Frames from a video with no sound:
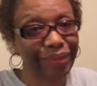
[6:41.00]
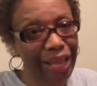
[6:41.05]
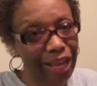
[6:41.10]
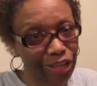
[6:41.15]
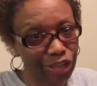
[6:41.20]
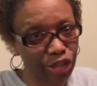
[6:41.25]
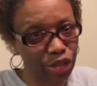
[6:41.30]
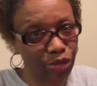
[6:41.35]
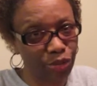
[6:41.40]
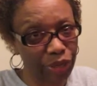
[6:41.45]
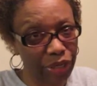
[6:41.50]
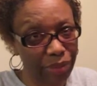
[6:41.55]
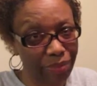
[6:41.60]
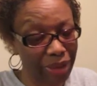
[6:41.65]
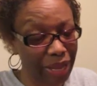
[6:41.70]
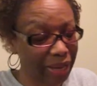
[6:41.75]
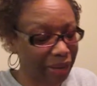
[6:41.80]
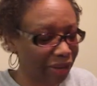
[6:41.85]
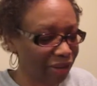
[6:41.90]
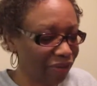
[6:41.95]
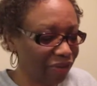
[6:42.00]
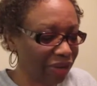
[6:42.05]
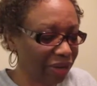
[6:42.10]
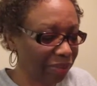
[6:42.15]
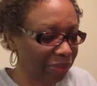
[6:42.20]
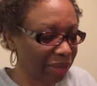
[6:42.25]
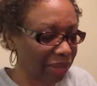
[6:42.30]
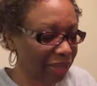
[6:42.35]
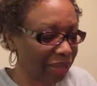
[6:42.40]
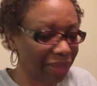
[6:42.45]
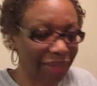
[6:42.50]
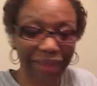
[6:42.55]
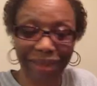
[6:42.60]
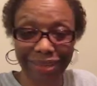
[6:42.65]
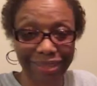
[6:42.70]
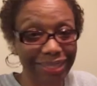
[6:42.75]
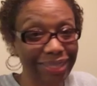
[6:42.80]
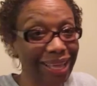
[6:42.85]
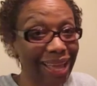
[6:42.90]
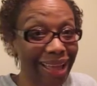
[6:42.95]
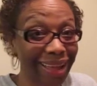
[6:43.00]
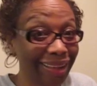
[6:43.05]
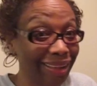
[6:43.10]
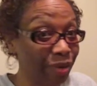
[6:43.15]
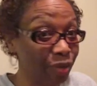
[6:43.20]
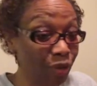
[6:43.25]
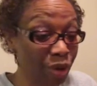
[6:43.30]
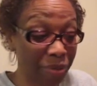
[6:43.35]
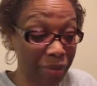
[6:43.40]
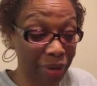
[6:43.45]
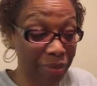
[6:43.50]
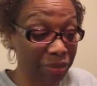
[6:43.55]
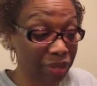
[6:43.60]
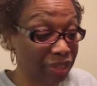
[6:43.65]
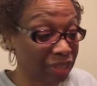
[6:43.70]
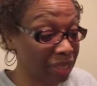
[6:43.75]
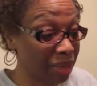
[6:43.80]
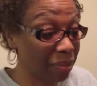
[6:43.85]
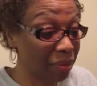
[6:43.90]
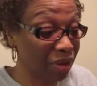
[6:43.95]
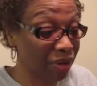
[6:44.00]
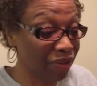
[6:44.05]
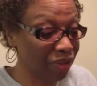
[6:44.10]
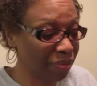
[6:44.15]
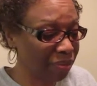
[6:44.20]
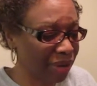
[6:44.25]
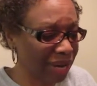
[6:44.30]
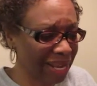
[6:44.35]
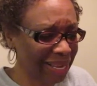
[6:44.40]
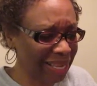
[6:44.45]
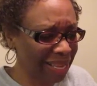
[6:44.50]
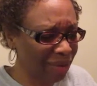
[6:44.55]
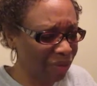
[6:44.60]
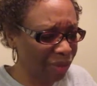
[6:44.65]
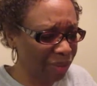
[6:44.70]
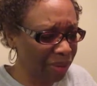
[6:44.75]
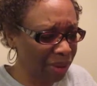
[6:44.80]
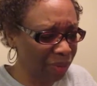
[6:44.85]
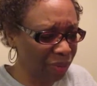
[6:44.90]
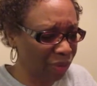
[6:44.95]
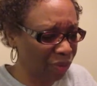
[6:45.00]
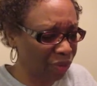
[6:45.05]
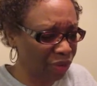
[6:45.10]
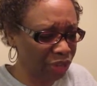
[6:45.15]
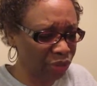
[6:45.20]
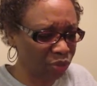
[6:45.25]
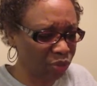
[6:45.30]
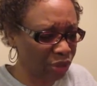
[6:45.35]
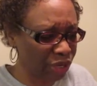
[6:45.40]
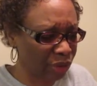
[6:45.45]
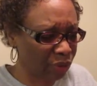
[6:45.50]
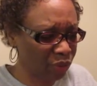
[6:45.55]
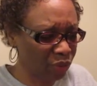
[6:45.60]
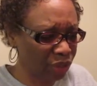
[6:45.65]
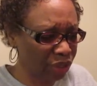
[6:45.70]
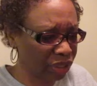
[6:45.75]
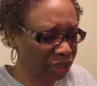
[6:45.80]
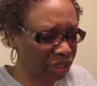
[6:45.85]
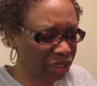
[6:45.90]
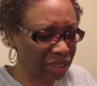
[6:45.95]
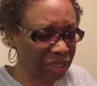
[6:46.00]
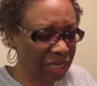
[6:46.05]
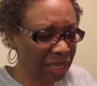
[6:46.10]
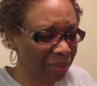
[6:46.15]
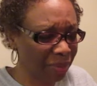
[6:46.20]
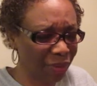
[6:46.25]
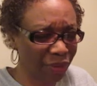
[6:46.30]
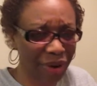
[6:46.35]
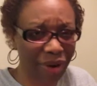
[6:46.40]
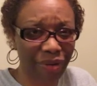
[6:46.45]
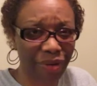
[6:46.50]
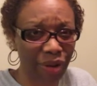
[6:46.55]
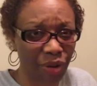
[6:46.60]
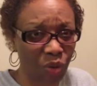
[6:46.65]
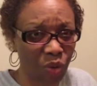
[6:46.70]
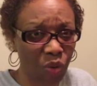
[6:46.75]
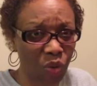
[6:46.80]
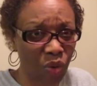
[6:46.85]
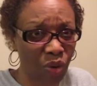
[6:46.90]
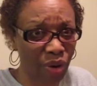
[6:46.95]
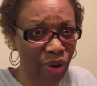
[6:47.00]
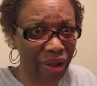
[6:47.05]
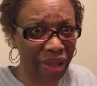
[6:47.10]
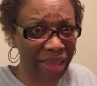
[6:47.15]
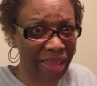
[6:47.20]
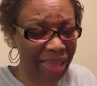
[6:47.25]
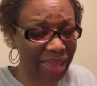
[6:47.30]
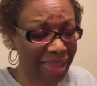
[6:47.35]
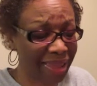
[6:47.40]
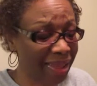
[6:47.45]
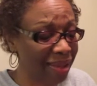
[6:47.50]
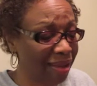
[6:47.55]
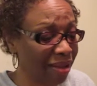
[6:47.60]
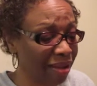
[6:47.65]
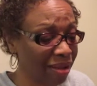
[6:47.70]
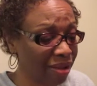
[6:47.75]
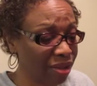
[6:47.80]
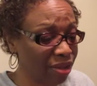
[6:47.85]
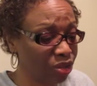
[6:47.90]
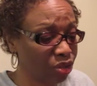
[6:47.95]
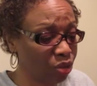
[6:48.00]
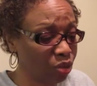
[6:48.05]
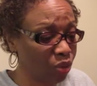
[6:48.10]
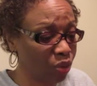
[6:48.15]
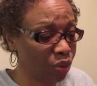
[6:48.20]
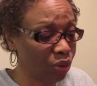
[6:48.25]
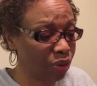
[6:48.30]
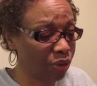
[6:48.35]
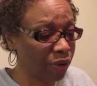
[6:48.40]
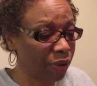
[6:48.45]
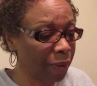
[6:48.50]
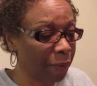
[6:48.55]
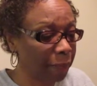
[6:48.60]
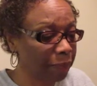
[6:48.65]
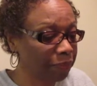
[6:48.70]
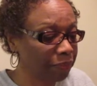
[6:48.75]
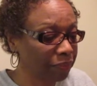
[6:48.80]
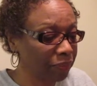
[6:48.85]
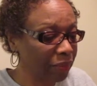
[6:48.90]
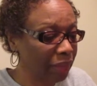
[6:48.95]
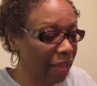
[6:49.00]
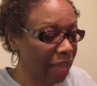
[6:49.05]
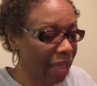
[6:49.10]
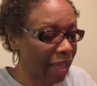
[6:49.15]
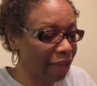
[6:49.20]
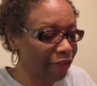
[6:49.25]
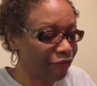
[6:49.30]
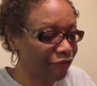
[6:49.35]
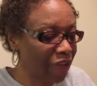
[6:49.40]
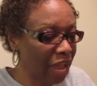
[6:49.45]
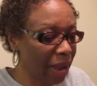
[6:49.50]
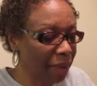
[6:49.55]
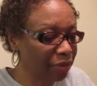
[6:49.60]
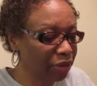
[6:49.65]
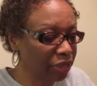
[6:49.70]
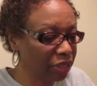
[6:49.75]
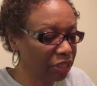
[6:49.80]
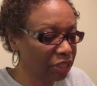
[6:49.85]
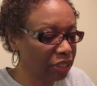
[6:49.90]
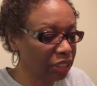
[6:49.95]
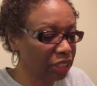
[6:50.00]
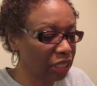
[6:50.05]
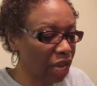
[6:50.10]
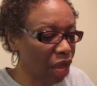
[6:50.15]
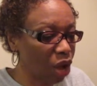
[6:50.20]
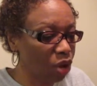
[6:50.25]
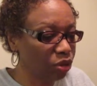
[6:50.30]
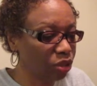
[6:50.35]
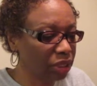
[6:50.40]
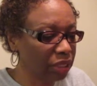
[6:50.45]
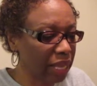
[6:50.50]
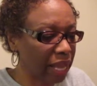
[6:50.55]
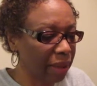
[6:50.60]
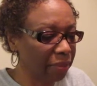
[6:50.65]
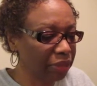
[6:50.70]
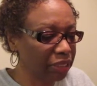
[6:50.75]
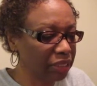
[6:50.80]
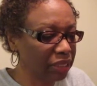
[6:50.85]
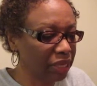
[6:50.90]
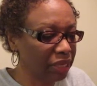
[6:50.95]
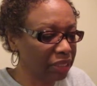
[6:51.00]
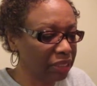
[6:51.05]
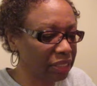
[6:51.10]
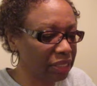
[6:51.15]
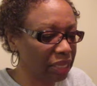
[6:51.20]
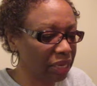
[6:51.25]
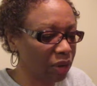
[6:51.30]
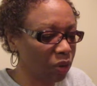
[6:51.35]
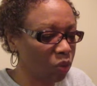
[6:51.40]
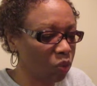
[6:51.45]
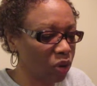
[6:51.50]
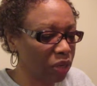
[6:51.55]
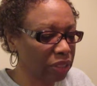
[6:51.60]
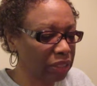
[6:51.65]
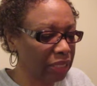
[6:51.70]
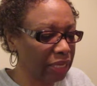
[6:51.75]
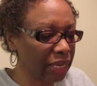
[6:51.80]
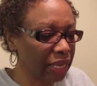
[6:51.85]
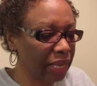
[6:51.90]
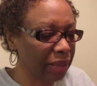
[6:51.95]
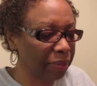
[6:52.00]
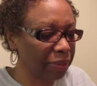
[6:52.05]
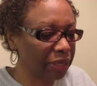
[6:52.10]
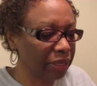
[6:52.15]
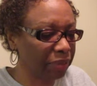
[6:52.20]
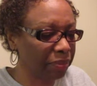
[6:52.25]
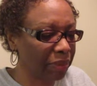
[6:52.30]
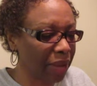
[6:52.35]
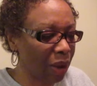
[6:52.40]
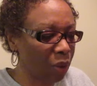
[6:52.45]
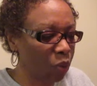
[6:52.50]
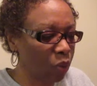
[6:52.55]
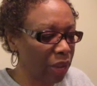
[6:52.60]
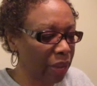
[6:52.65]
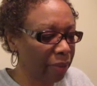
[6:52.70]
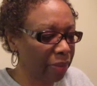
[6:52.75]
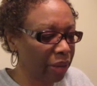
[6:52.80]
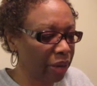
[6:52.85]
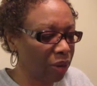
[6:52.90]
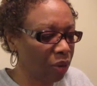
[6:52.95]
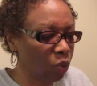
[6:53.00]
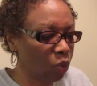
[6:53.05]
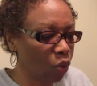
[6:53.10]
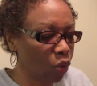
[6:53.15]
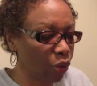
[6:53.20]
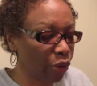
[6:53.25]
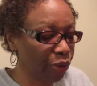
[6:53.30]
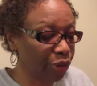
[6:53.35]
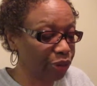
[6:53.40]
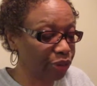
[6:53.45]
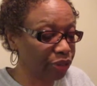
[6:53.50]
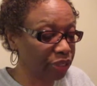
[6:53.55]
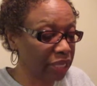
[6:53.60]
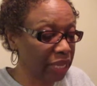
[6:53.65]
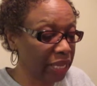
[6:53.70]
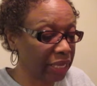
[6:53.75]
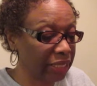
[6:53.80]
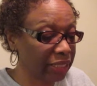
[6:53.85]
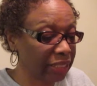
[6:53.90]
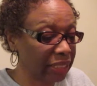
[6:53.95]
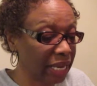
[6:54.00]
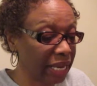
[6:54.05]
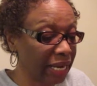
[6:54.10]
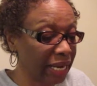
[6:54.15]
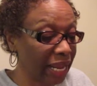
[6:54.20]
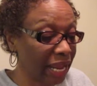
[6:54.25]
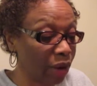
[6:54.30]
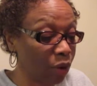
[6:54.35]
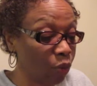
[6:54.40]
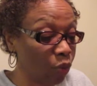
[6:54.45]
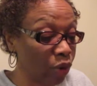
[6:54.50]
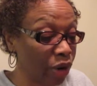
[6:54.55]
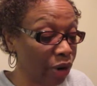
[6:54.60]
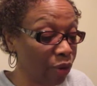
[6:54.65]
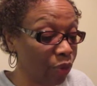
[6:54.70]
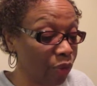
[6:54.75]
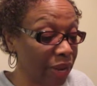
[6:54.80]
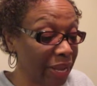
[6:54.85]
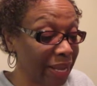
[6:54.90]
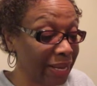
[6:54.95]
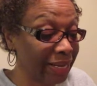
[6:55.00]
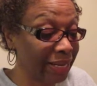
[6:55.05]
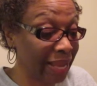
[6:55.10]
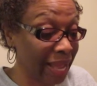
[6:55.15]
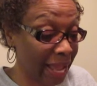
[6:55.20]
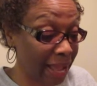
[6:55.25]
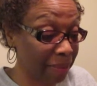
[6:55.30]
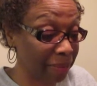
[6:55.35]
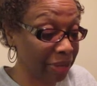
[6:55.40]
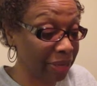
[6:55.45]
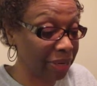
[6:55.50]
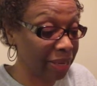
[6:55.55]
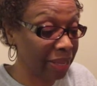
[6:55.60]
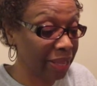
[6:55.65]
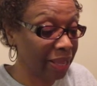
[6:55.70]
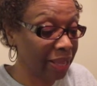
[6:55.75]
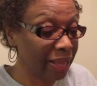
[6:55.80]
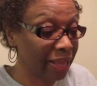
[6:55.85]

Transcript: I'll just read the back of it. Let me because I can remember some of it, but I can't remember which one it was, a contemporary or a uh, historical. A fabulous lost Amazon city once inhabited by women warriors and containing a rare red diamond.